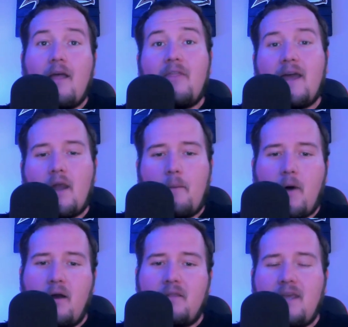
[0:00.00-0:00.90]
Then
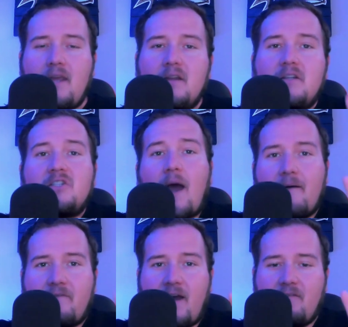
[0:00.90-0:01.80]
among the
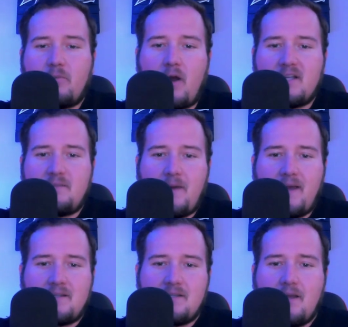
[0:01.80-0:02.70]
top 5
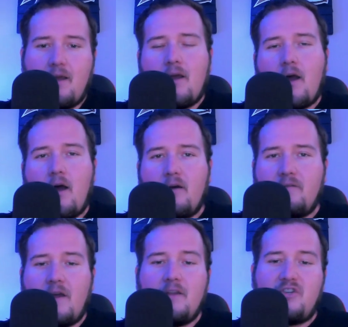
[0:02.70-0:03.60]
prospects of
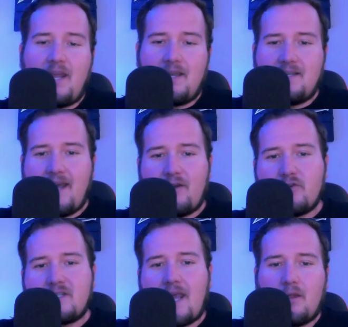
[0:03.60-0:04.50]
Jaden Daniels,
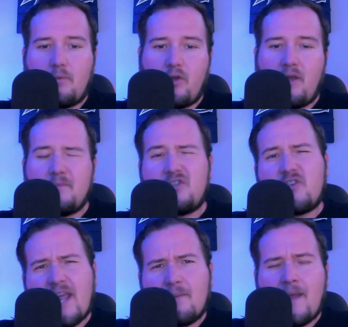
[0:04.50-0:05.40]
Caleb Williams,
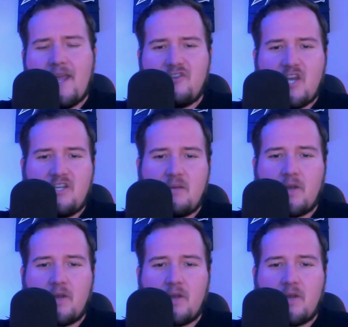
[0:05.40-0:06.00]
Drake May, J.J.